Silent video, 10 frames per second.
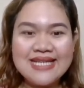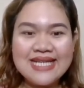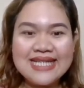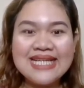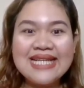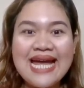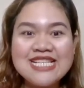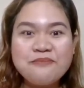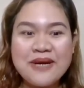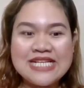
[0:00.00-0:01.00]
the class
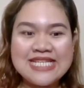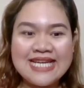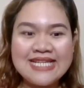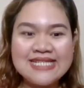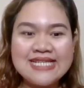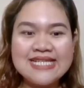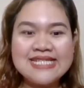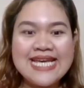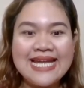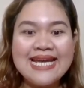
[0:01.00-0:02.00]
president
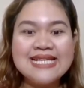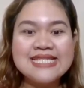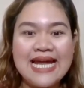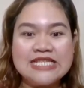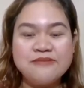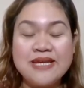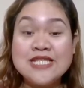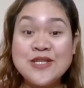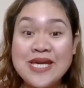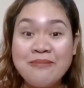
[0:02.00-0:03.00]
telling his classmates
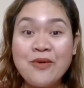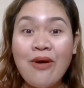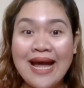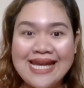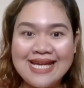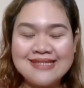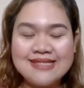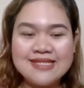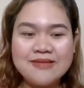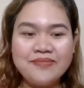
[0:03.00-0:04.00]
to keep quiet,
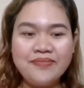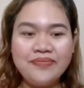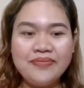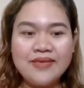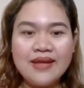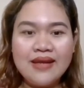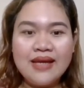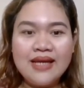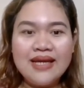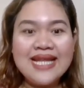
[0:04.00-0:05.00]

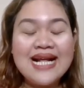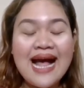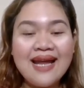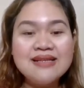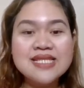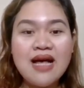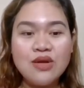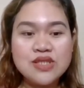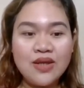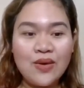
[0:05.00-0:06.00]
the guidance
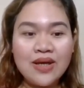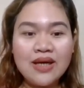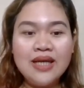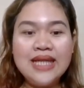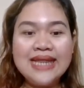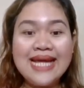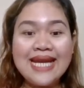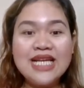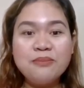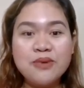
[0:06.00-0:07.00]
counselor
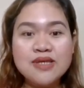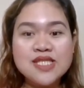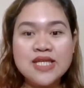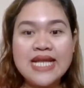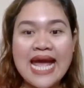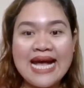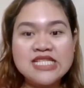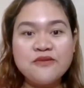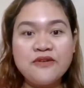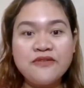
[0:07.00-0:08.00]
letting the person
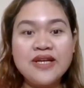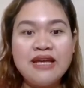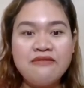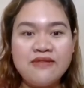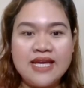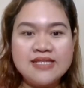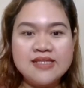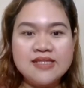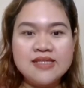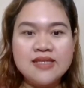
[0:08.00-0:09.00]
ask for
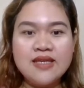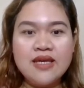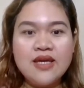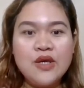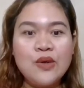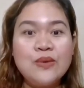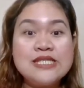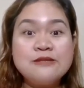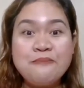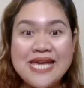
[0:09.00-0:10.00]
forgiveness. We
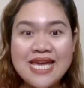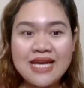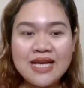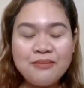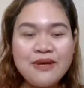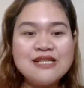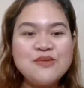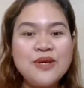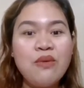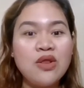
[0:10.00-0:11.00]
speak because
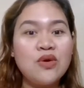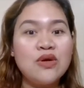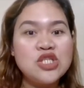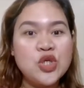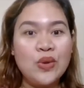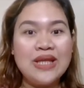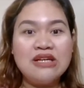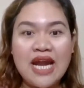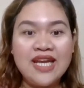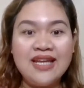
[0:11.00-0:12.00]
we want to control and
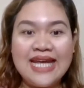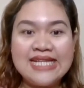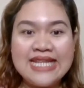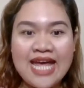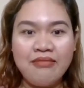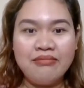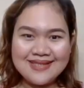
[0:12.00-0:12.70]
regulate them.